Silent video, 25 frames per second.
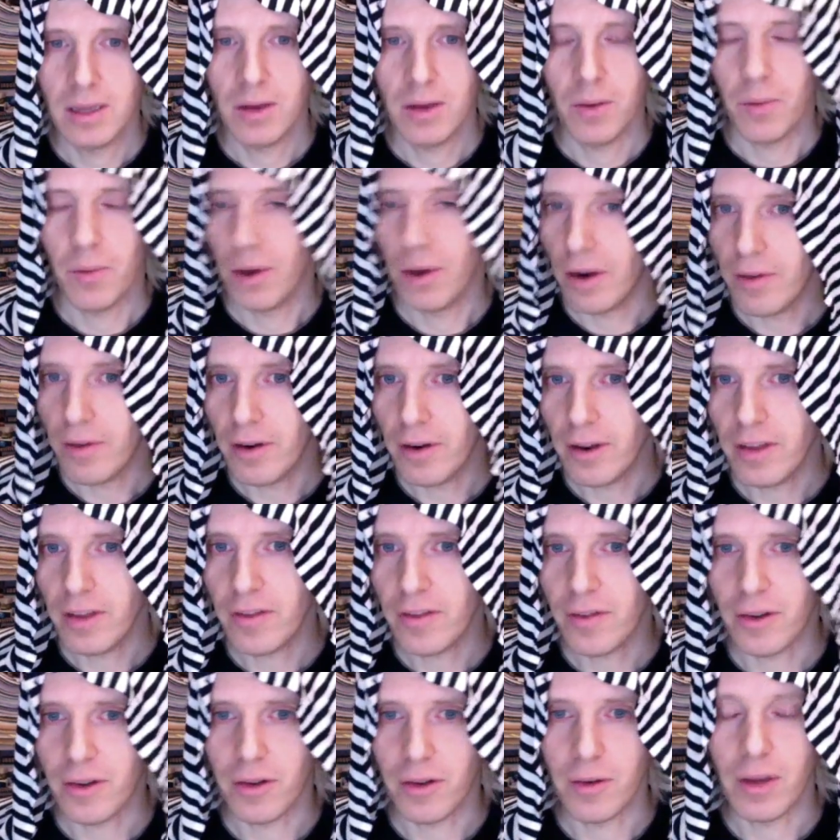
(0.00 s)
Whatever it is
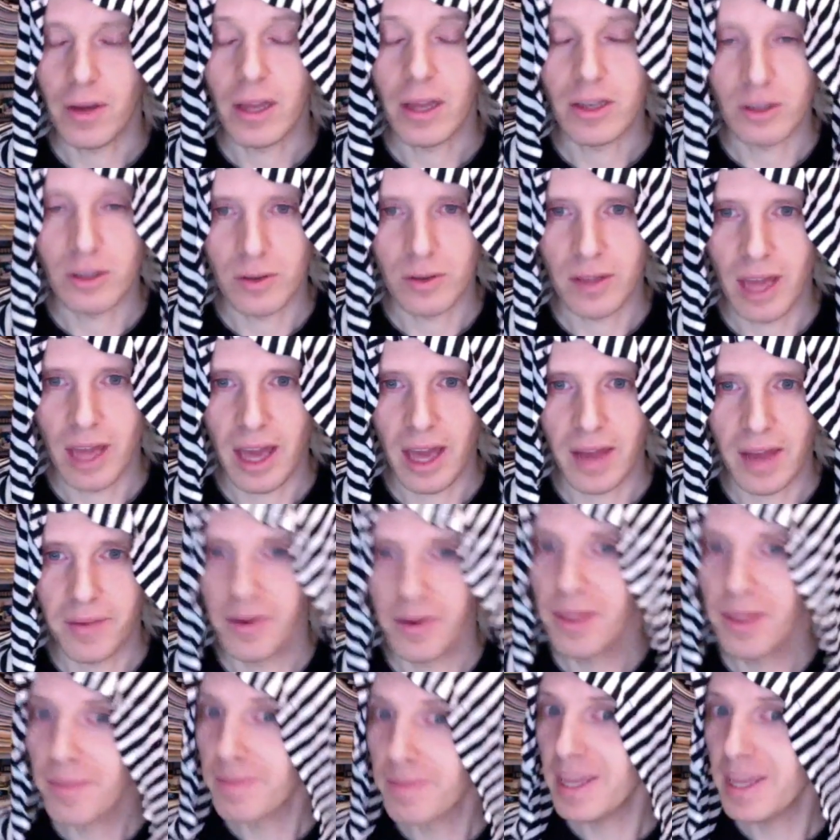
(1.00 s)
for you, do that.
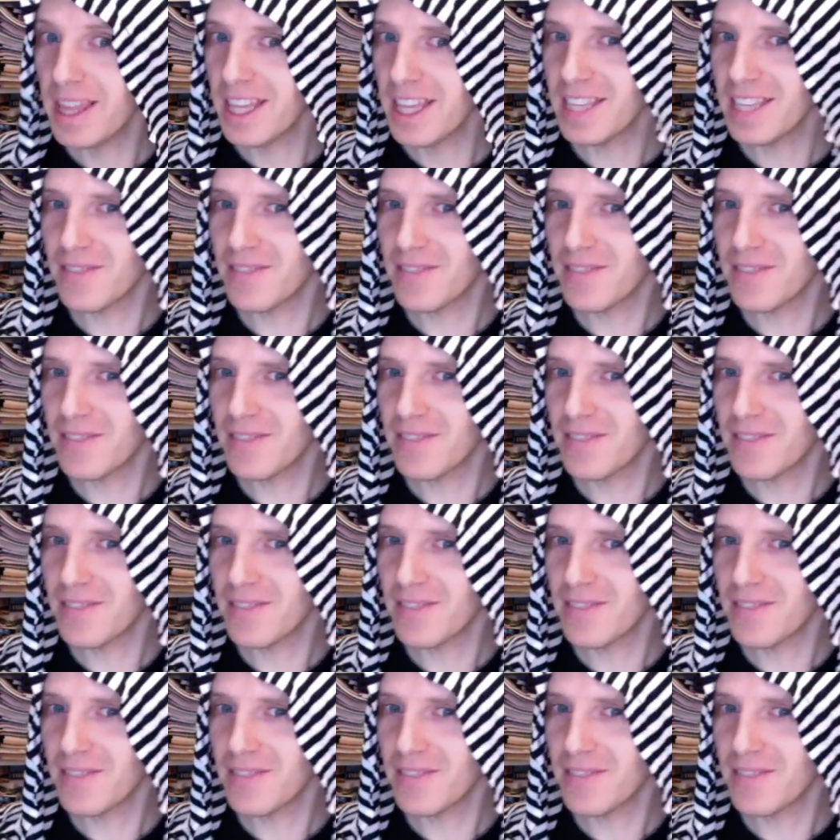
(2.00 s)
Be this